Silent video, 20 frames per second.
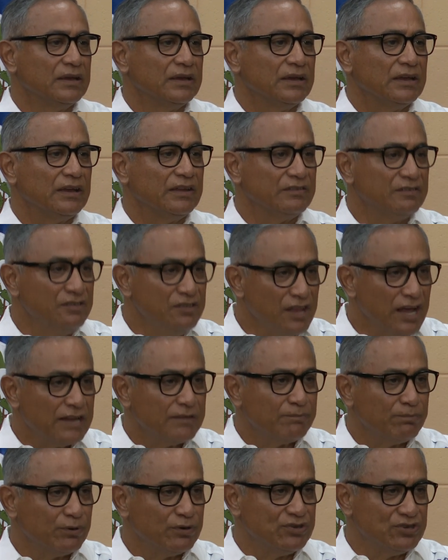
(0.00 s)
is
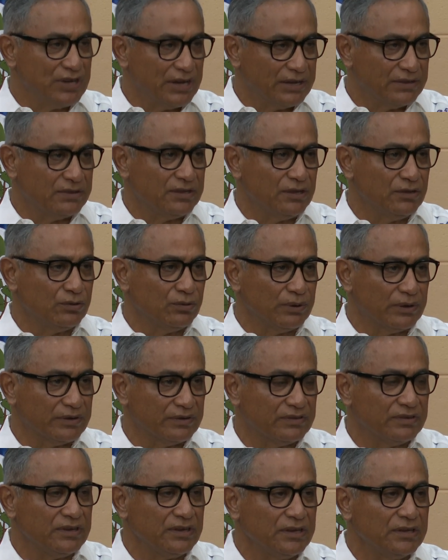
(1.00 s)
not projected to
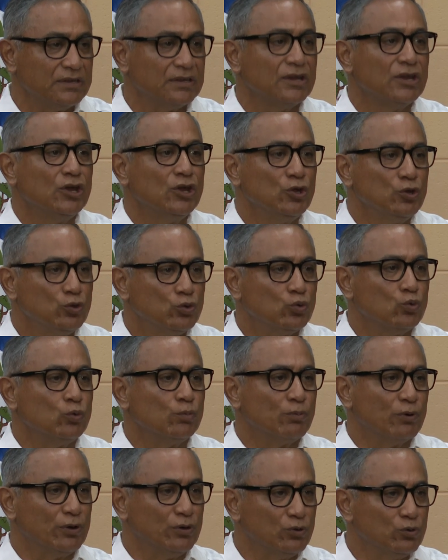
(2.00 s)
exceed
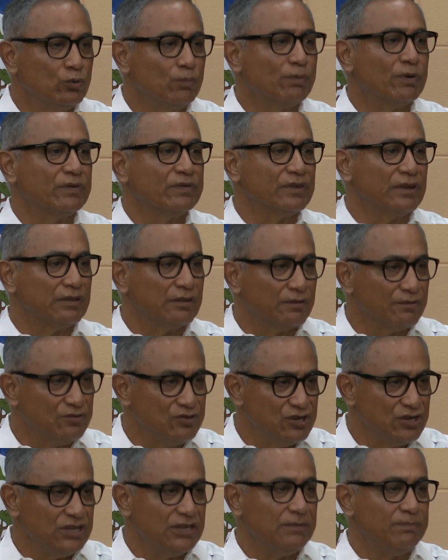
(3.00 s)
2.2% of
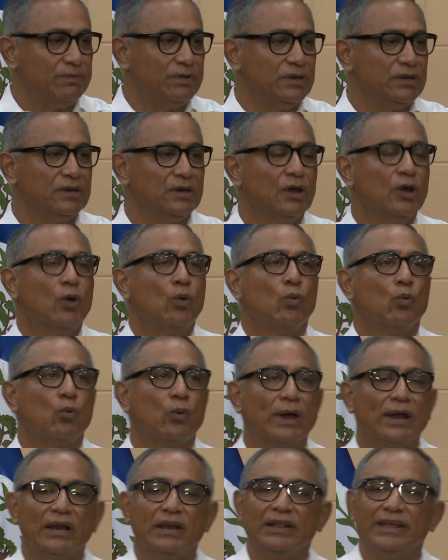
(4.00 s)
GDP
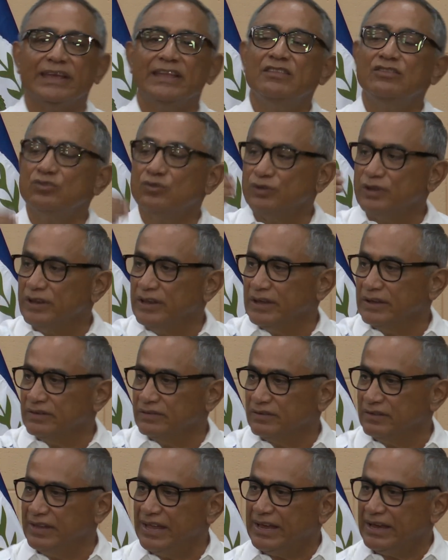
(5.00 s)
well into the
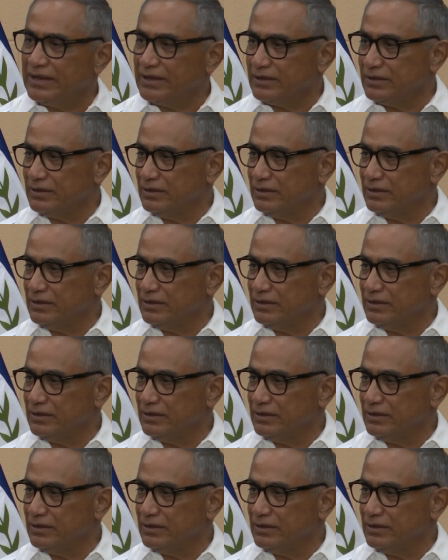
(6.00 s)
next decade.